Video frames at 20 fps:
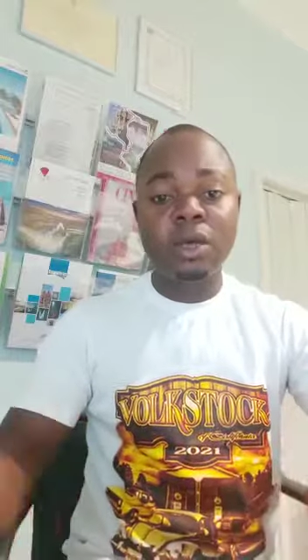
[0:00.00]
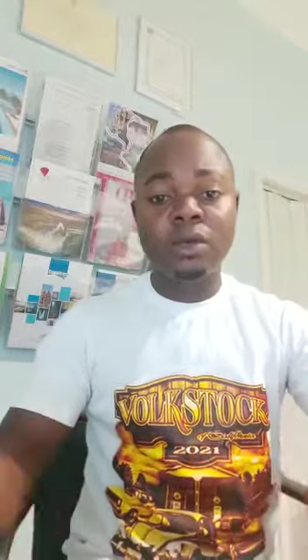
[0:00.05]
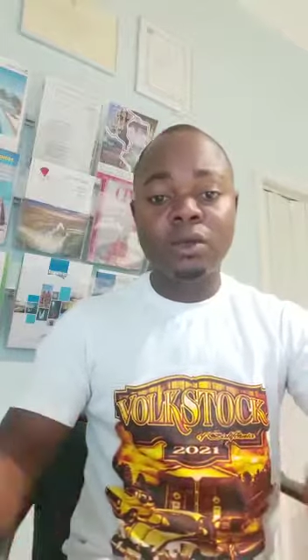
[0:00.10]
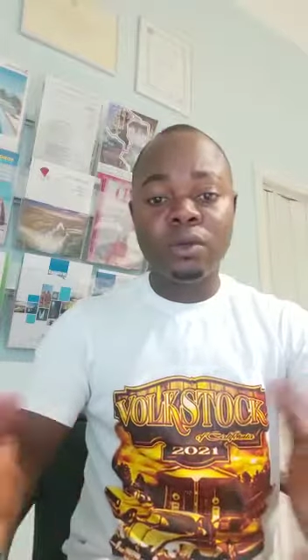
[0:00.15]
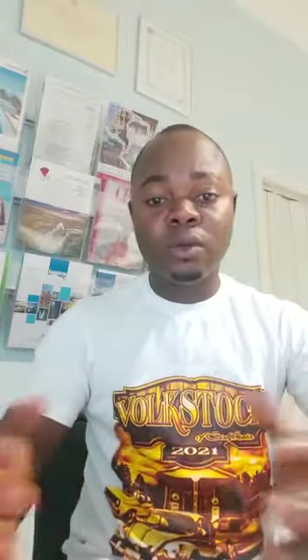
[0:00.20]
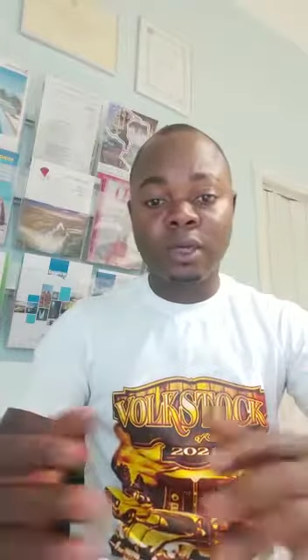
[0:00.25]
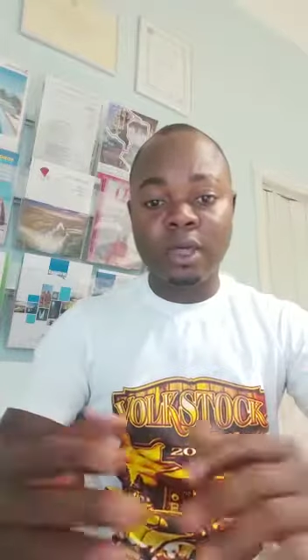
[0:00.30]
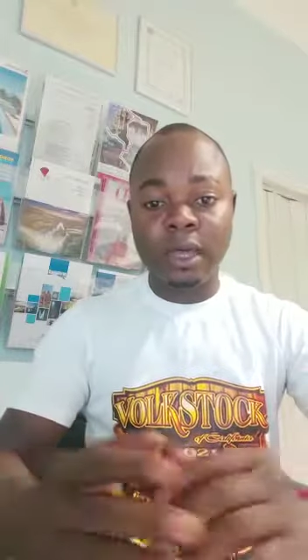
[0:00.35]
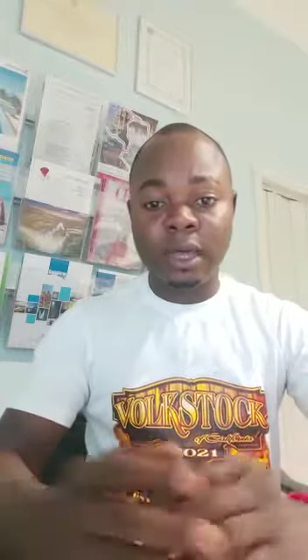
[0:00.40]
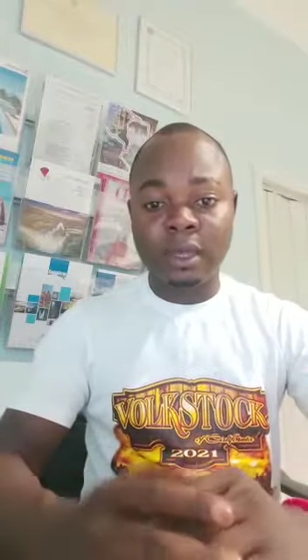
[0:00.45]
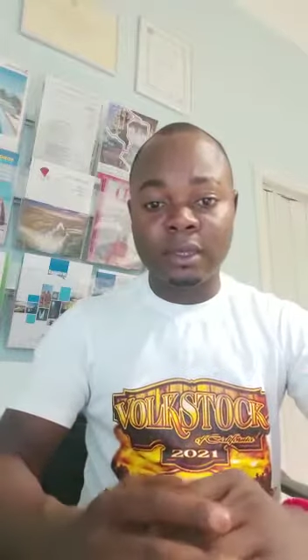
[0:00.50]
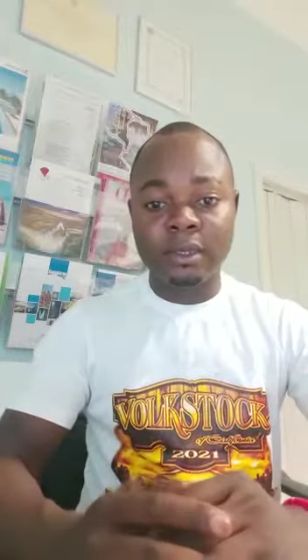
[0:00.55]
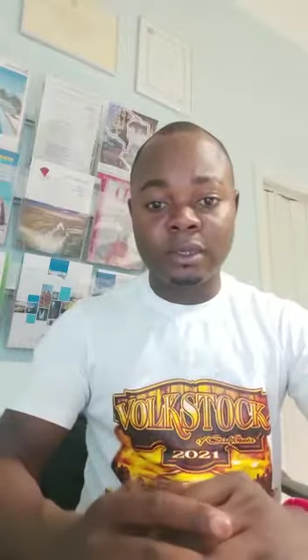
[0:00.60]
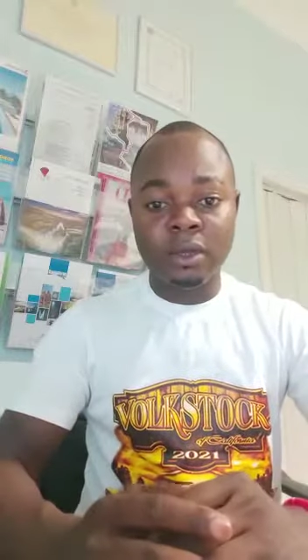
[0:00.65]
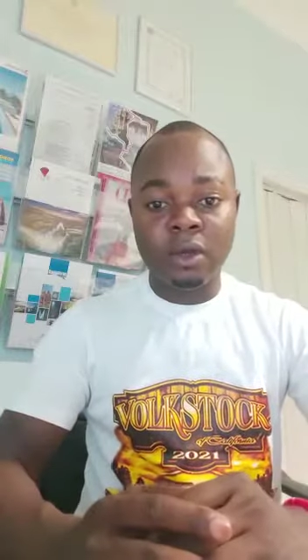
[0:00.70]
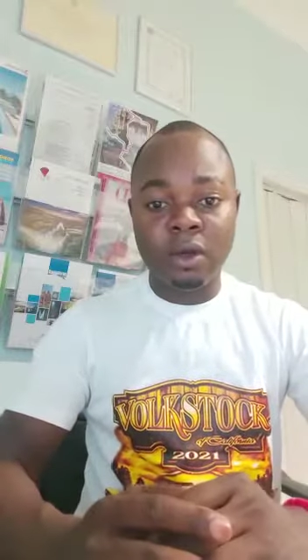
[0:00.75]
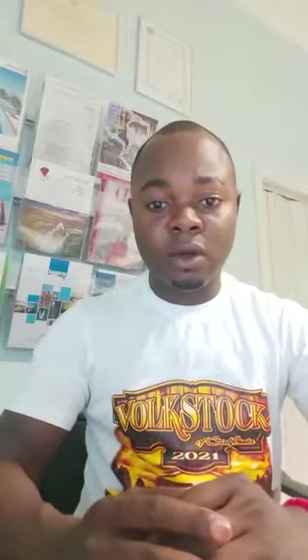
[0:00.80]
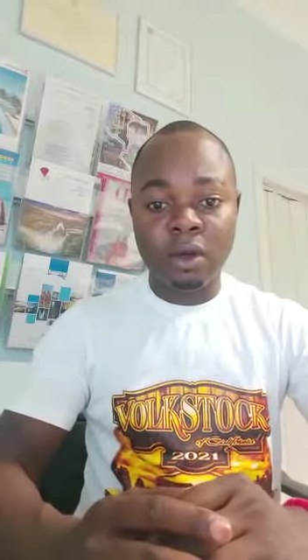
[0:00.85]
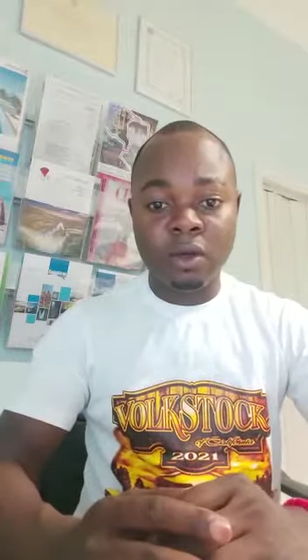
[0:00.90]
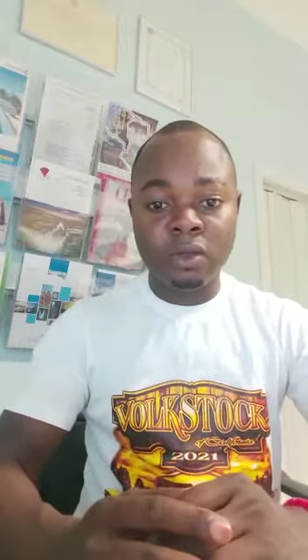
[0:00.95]
you
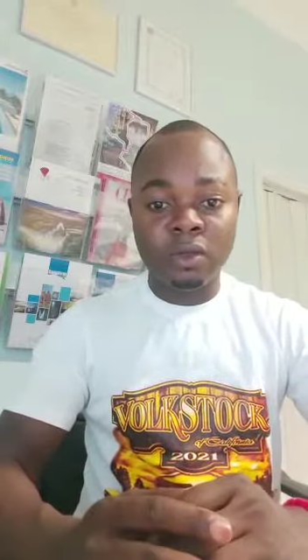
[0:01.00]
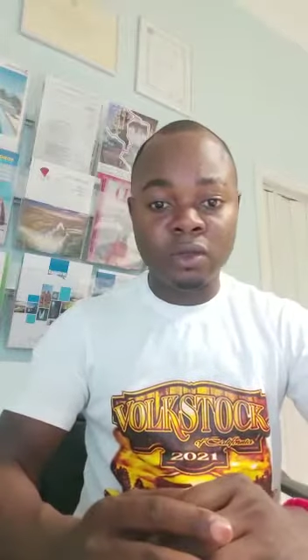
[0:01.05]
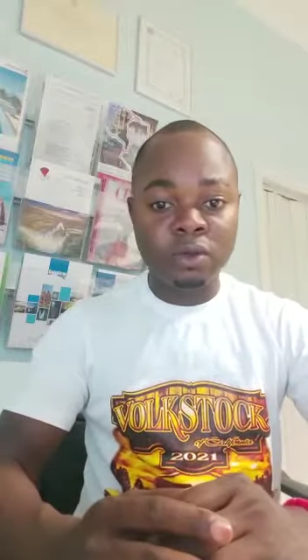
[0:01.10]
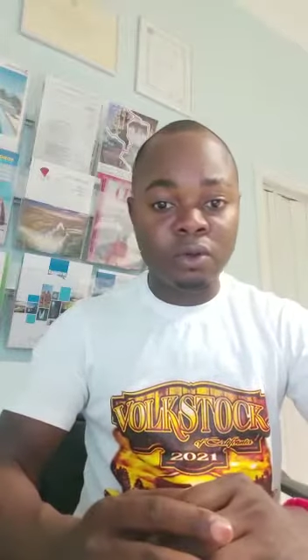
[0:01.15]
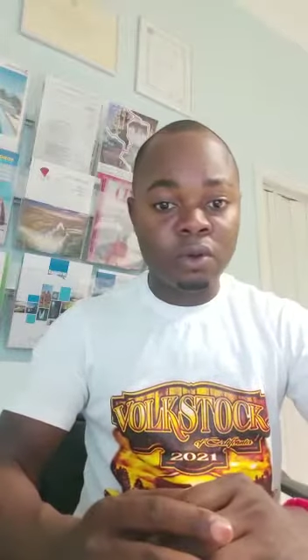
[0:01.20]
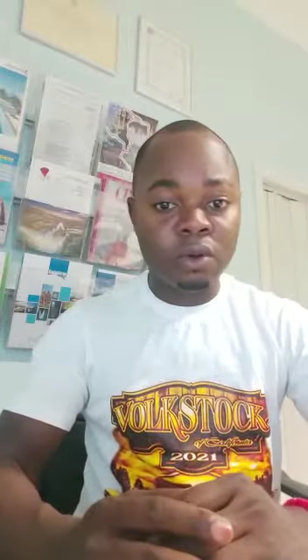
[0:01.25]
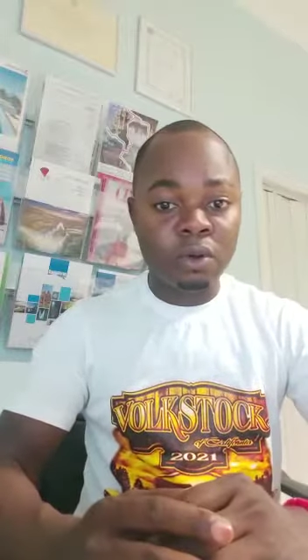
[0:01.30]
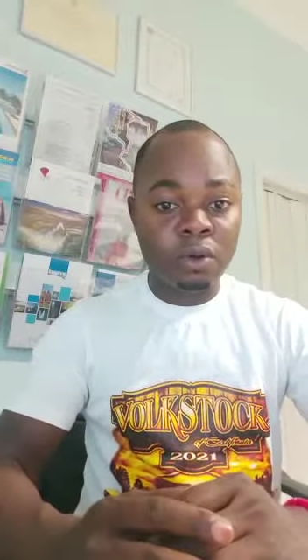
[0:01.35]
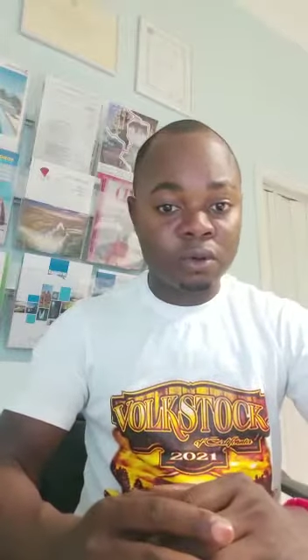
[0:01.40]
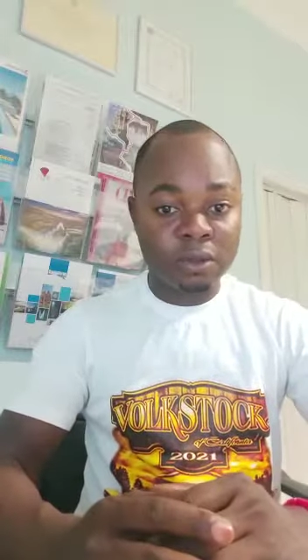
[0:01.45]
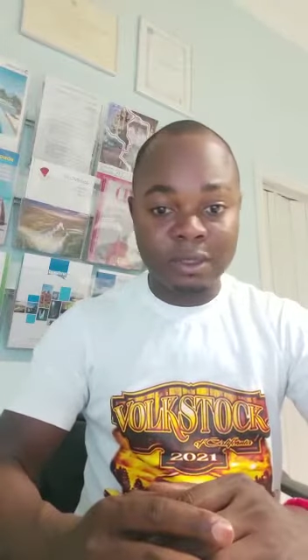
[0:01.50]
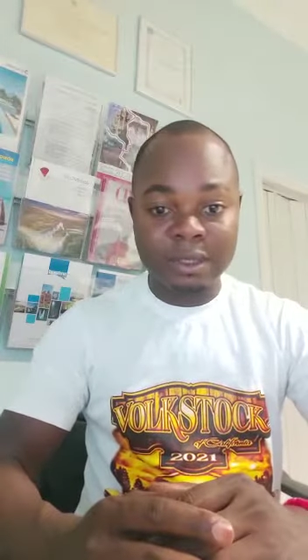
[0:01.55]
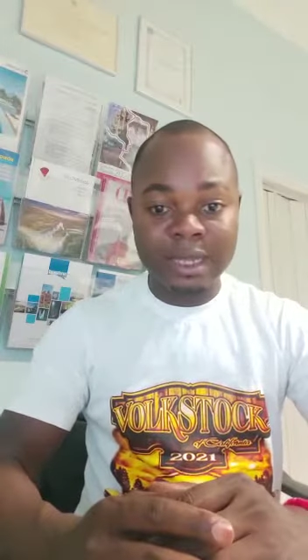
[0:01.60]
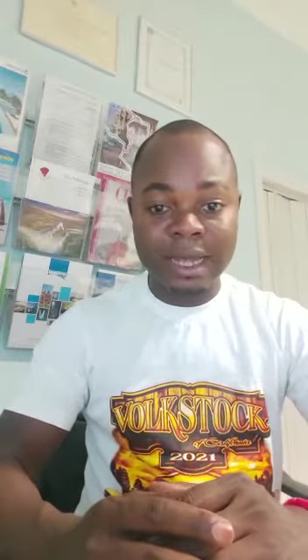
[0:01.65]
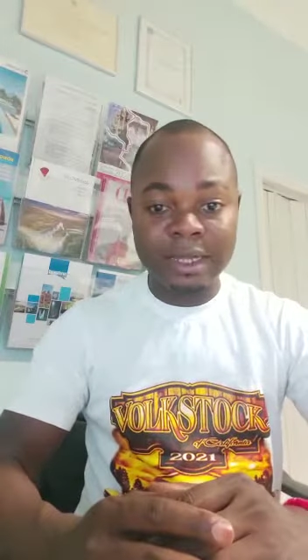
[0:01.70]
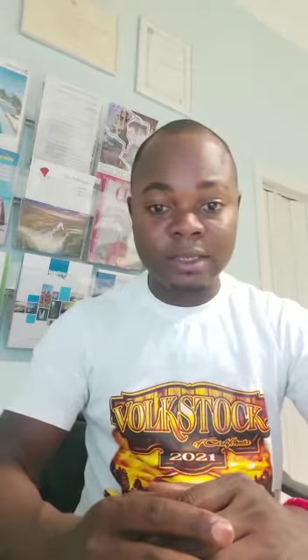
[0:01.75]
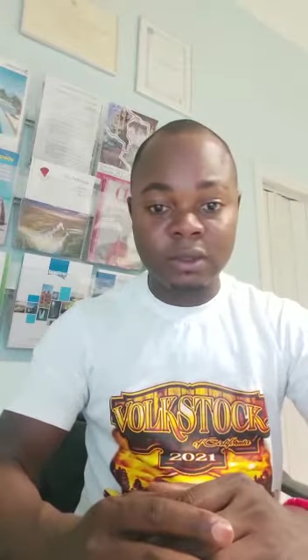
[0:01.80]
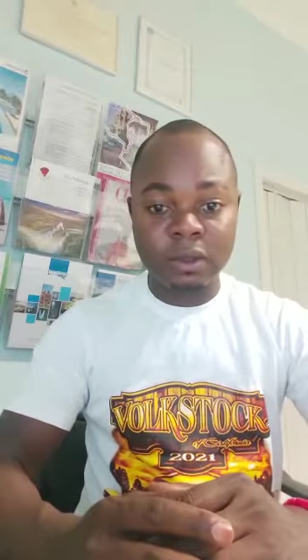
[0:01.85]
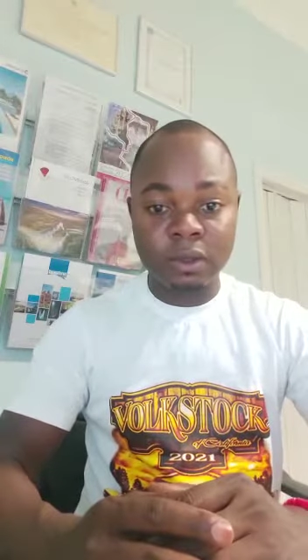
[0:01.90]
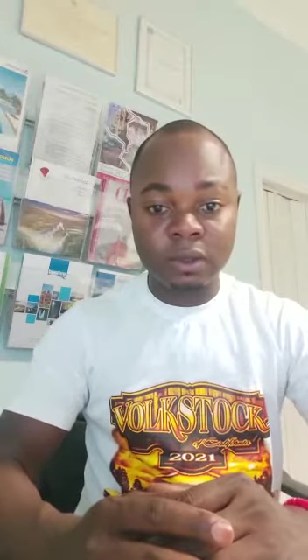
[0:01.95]
can also
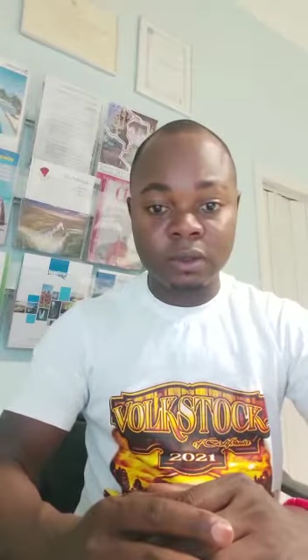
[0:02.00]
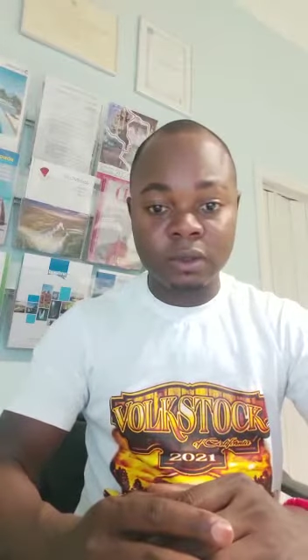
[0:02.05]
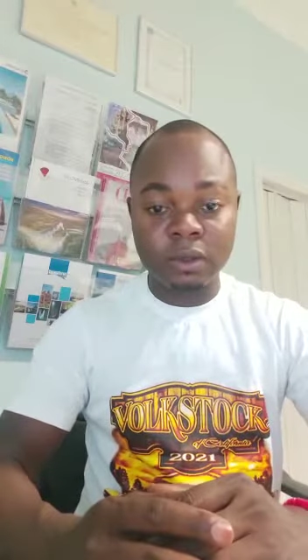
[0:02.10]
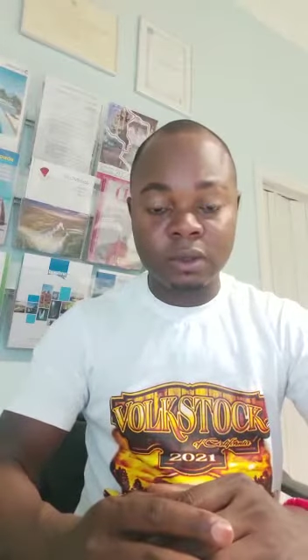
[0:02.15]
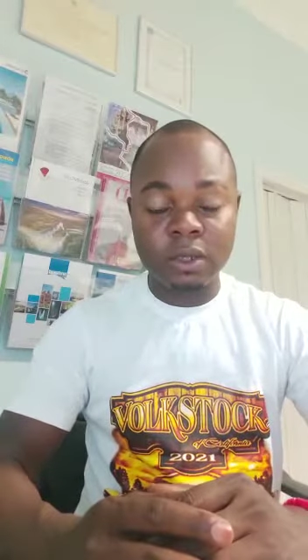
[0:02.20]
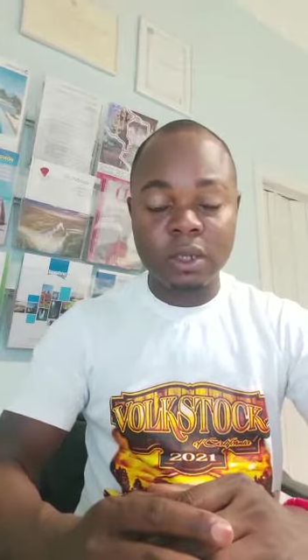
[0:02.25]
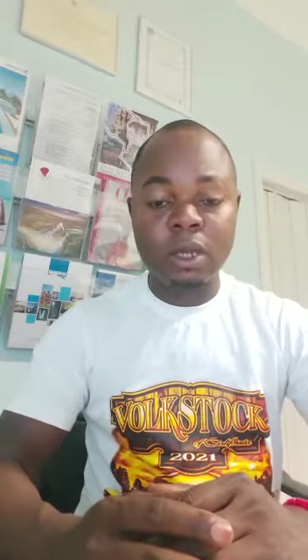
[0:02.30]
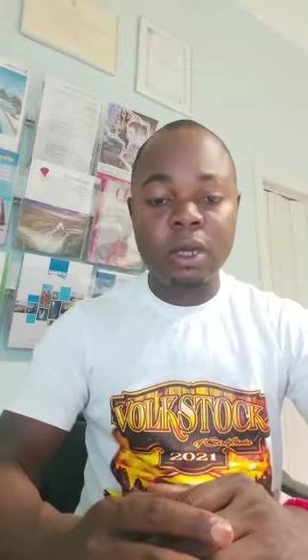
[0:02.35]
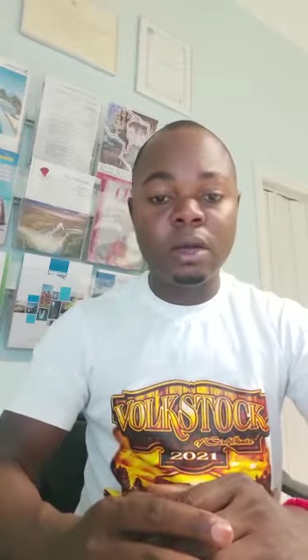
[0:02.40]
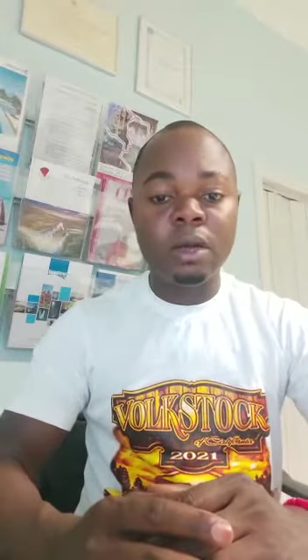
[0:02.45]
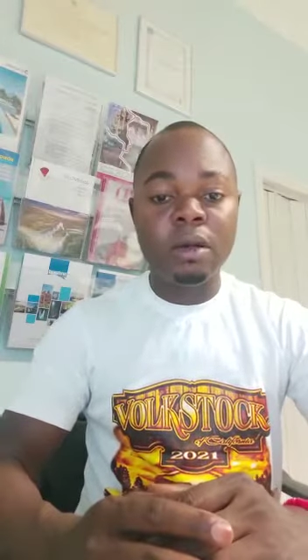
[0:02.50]
contact us.